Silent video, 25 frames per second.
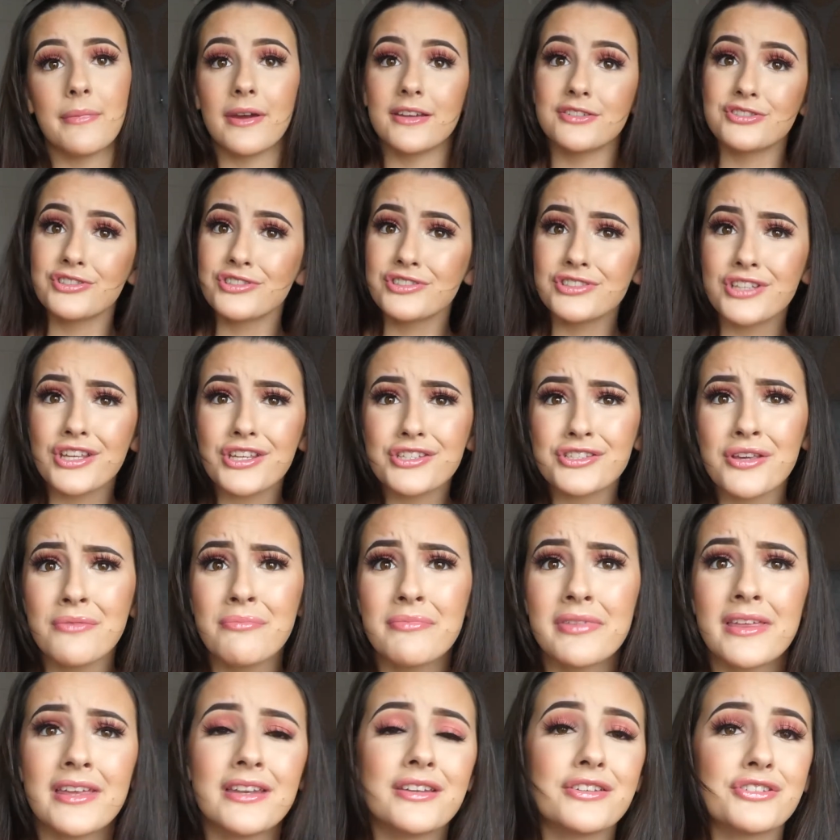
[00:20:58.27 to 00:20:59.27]
Just
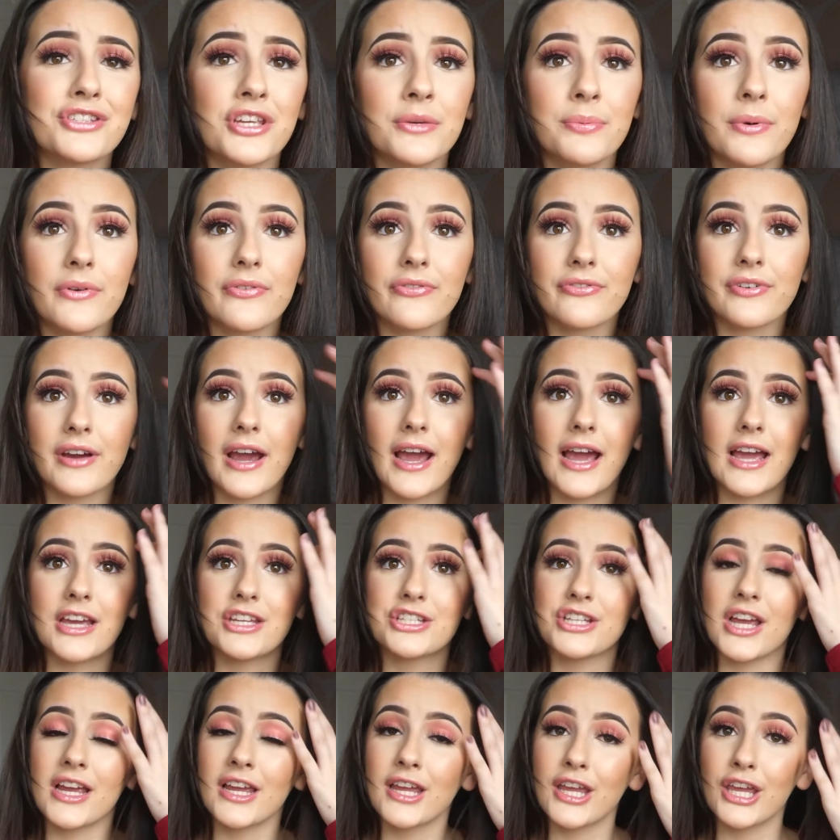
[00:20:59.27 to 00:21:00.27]
something super
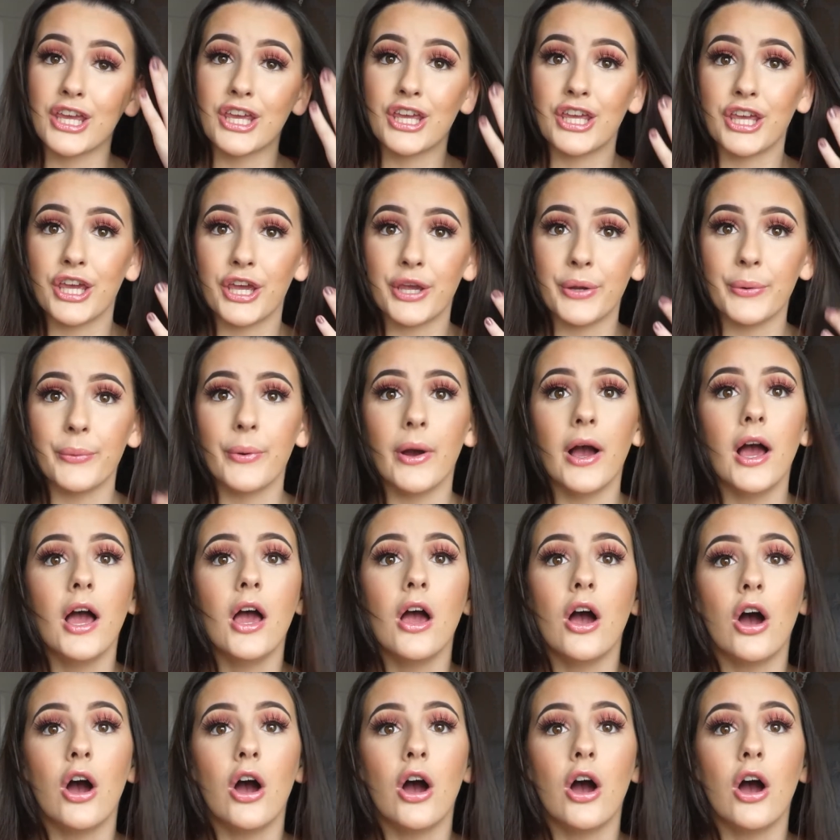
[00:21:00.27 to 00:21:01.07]
fresh and cute.